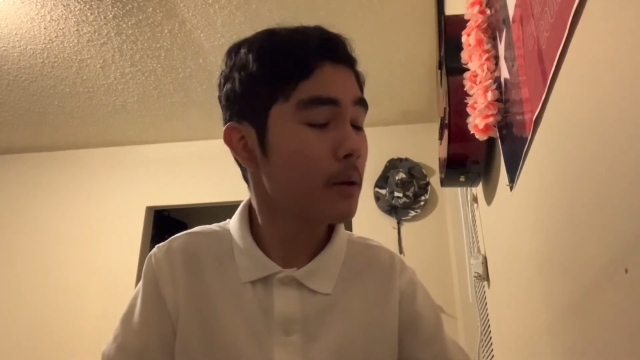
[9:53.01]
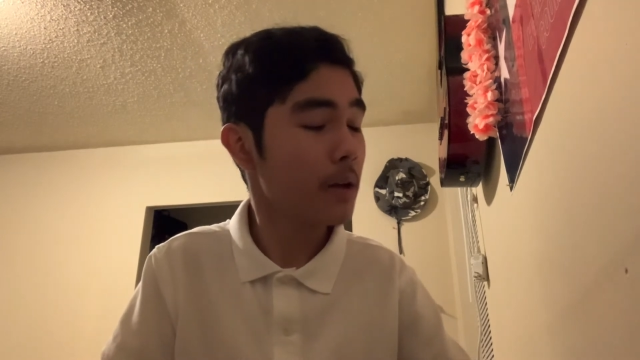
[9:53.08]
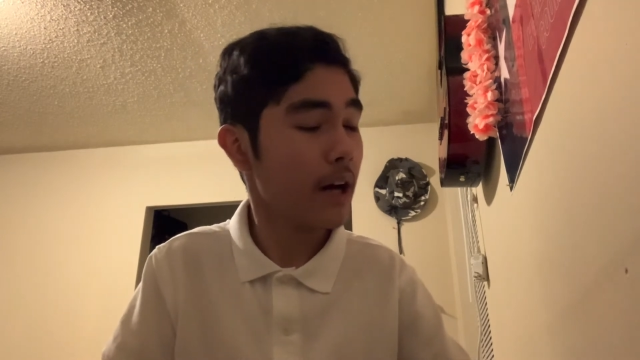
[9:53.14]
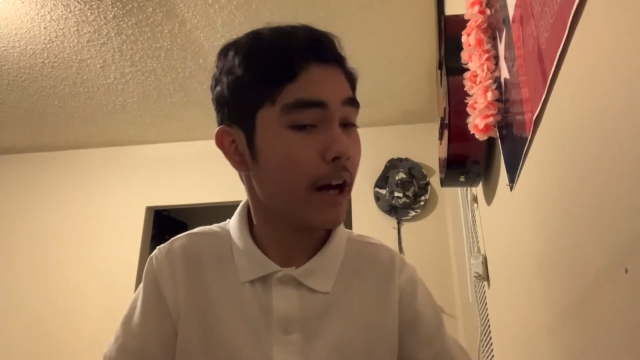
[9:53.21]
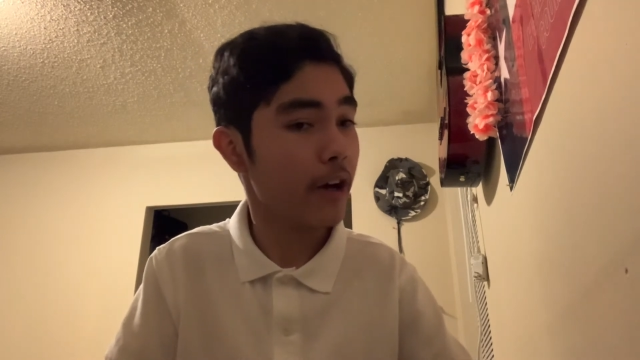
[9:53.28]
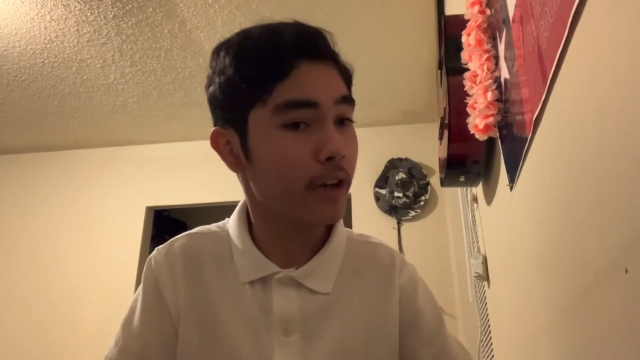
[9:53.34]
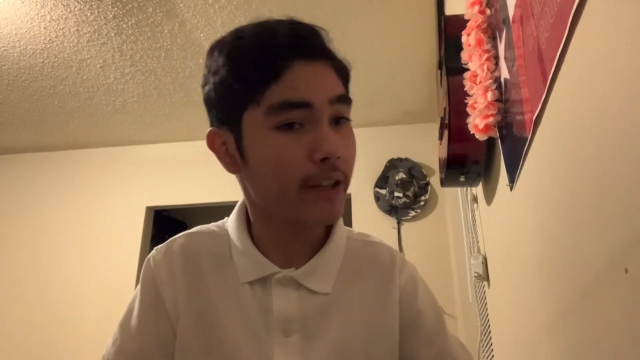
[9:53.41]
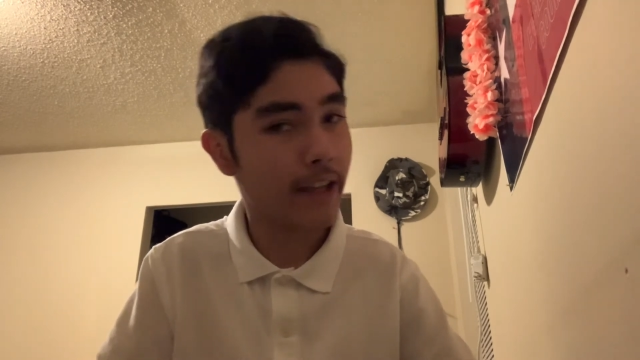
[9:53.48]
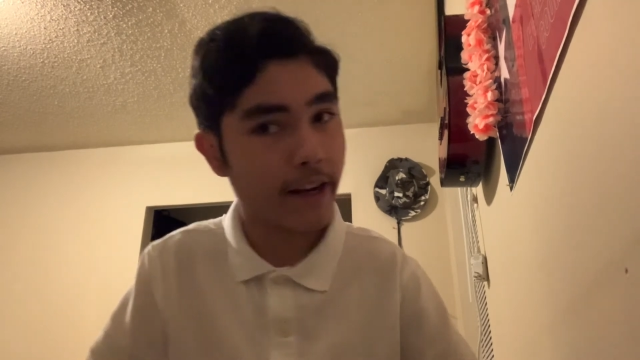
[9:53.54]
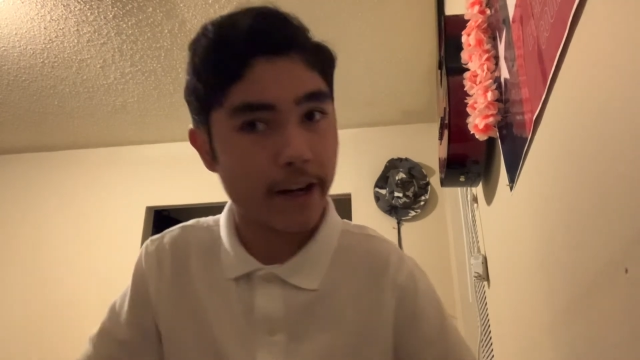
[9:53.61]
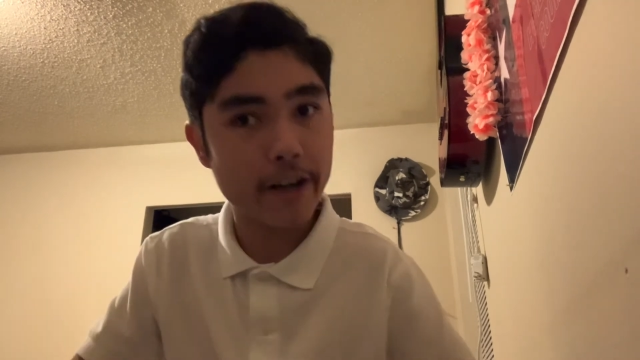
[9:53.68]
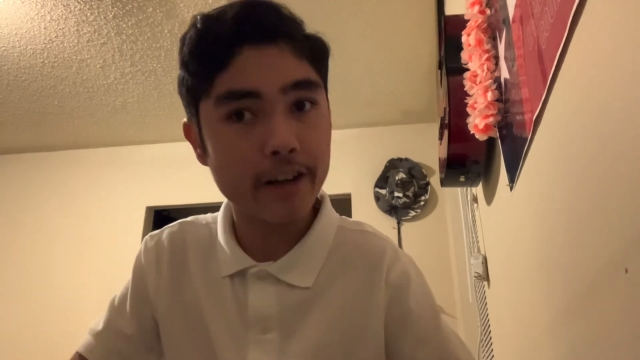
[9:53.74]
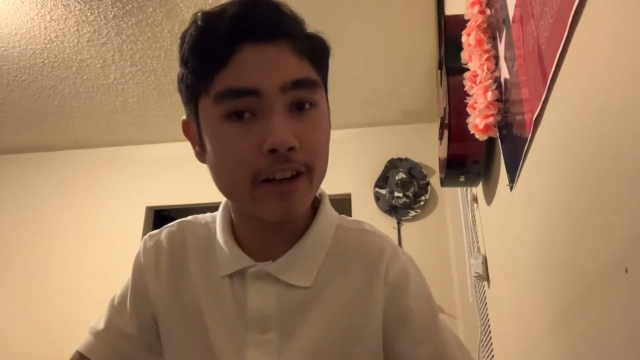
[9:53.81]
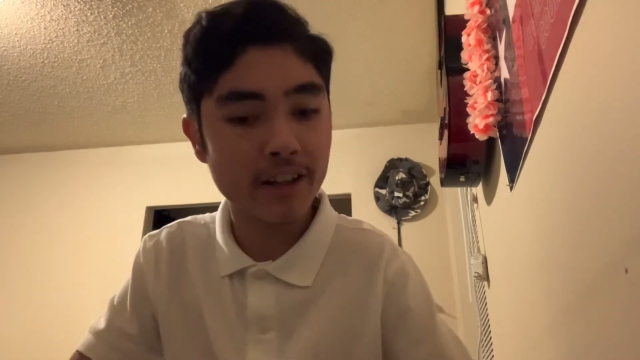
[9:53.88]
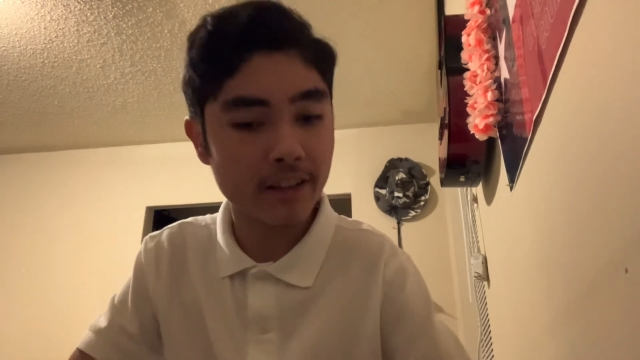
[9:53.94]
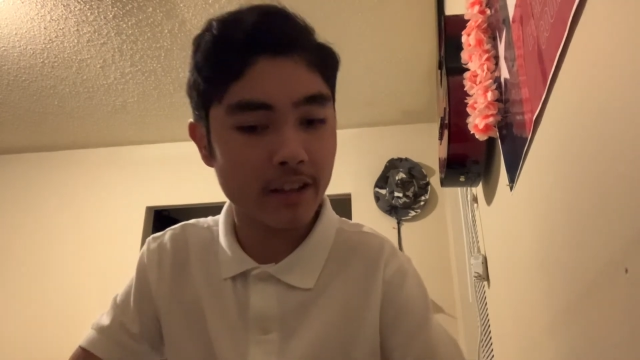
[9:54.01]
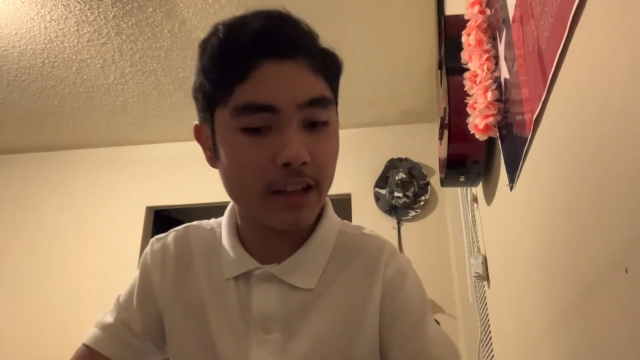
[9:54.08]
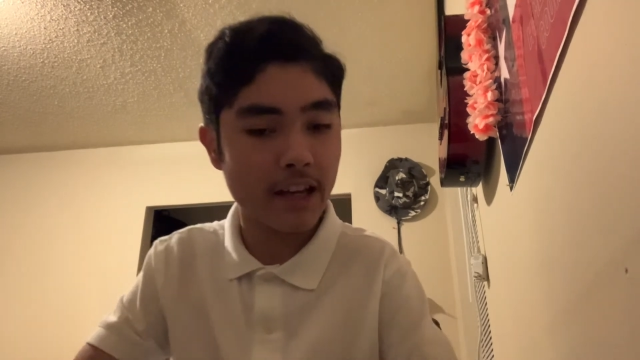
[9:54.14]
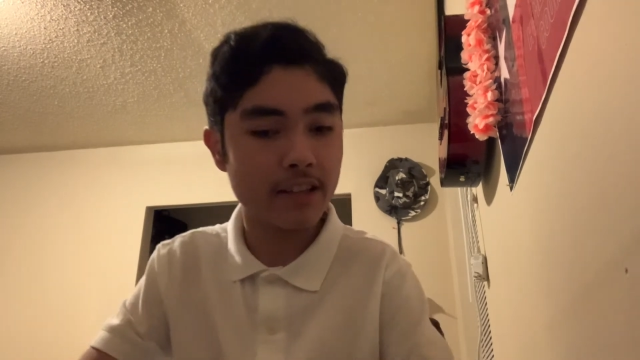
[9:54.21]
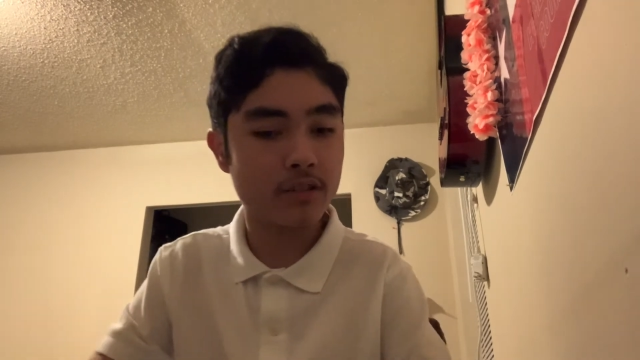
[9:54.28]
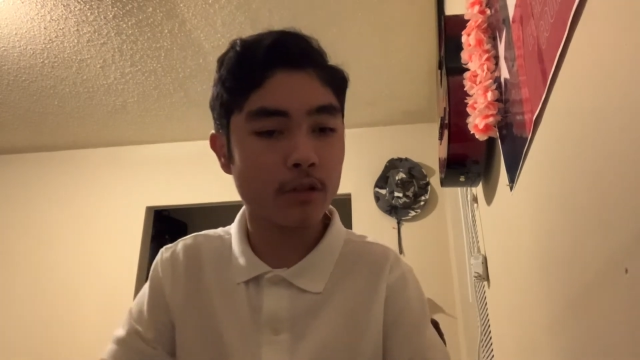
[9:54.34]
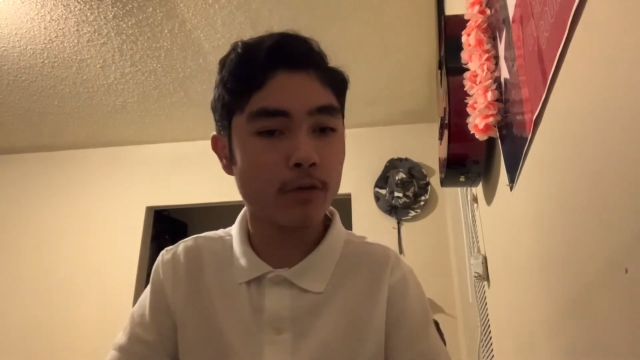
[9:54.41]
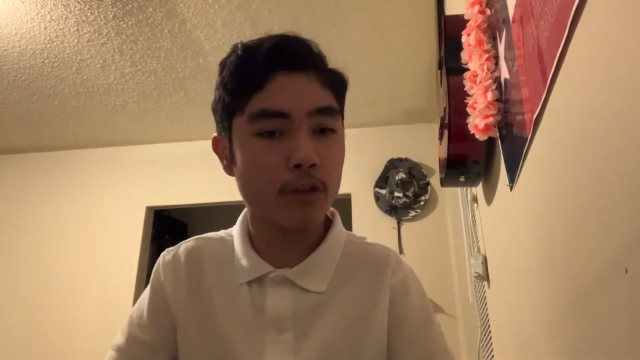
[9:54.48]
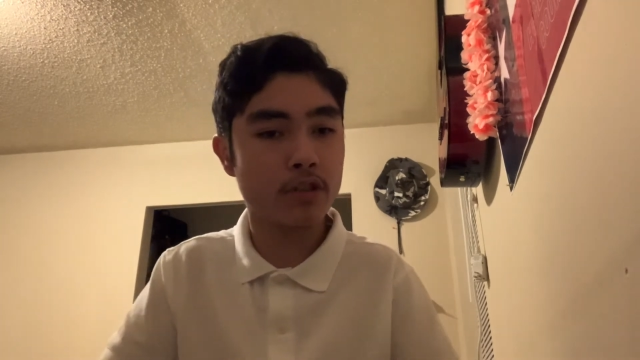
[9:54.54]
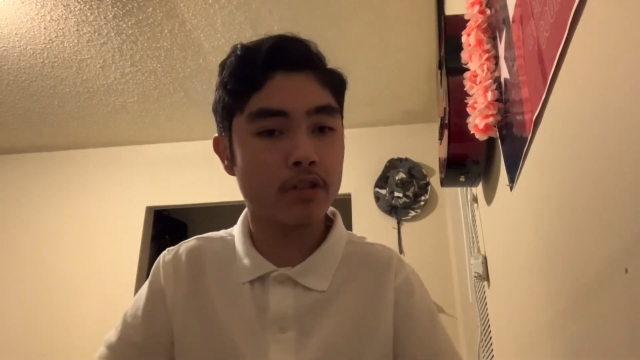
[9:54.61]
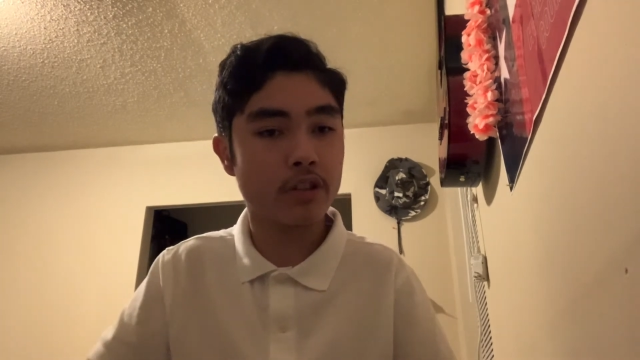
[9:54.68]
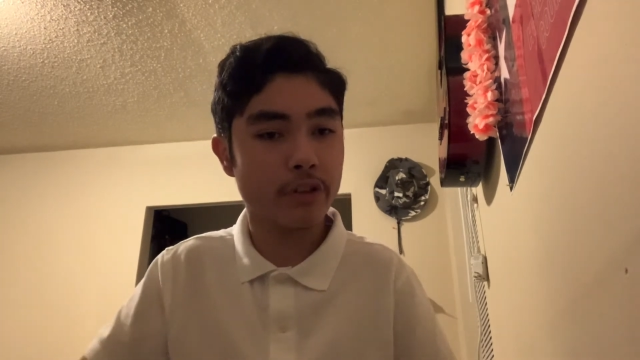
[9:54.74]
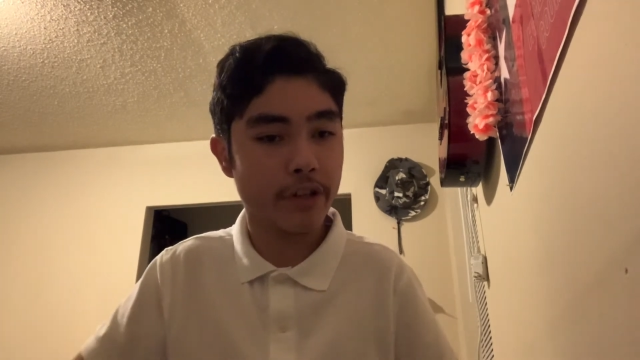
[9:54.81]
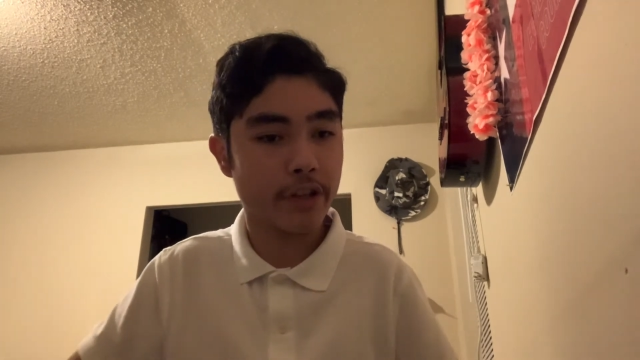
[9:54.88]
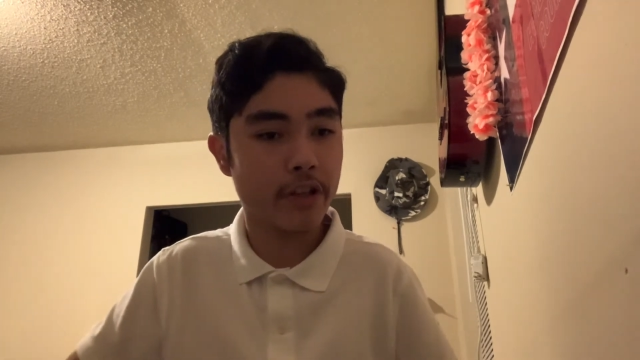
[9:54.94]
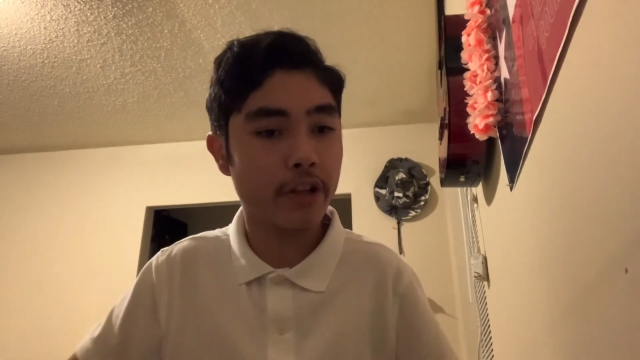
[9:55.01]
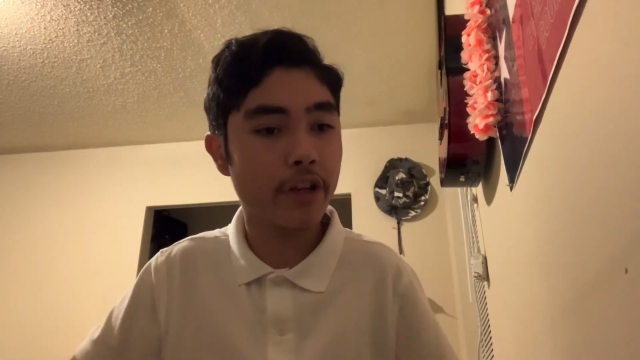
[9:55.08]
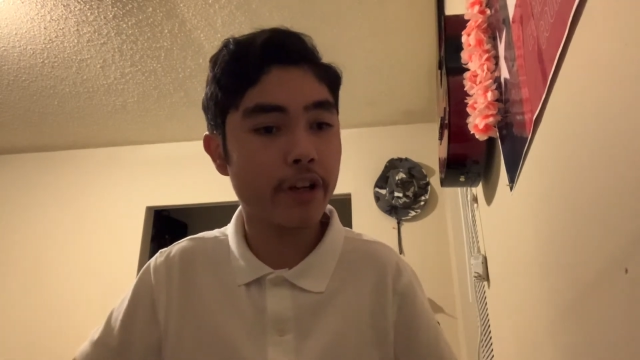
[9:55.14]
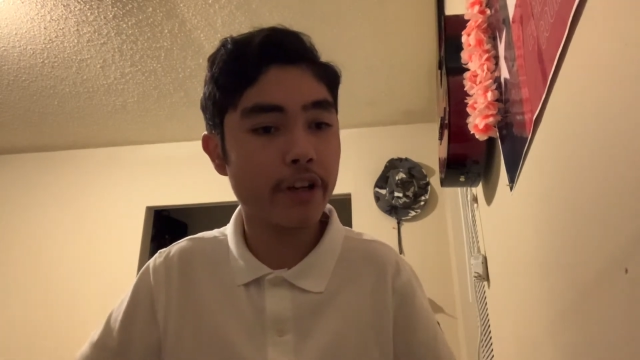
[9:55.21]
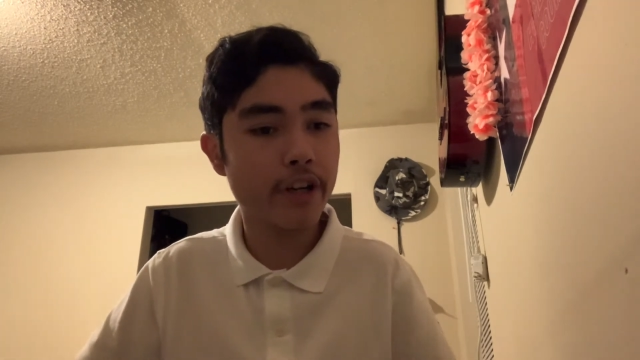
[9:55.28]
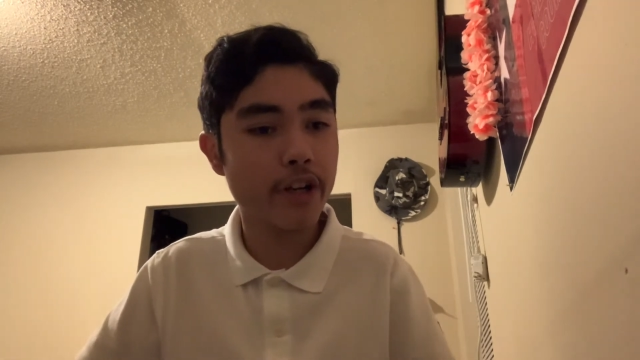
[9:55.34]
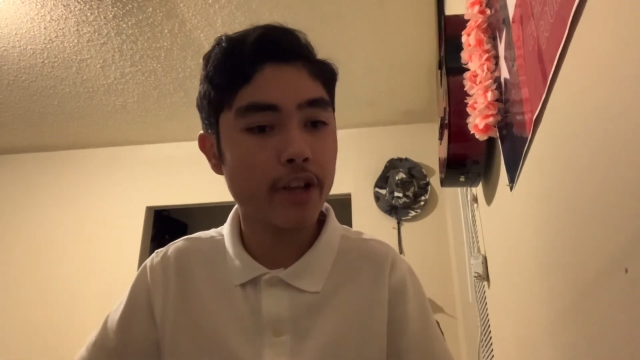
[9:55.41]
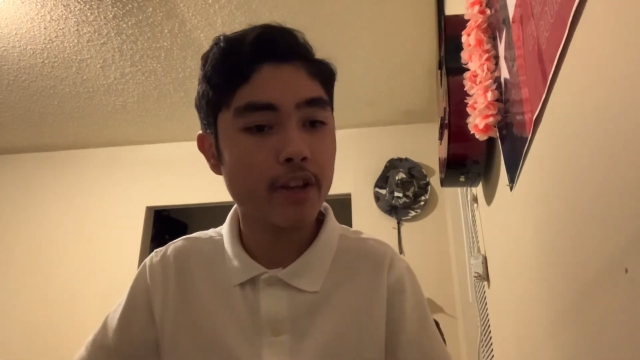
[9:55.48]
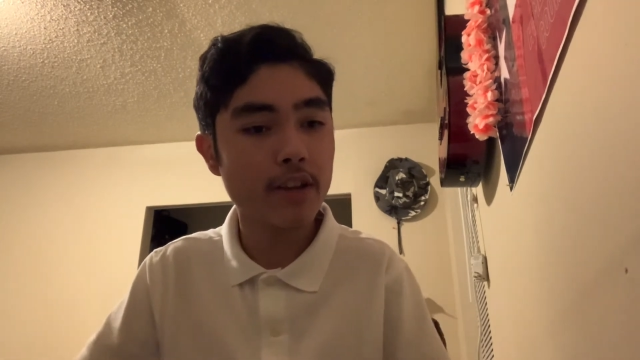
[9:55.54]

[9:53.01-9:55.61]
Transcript: I heard that ERCOT has officially declared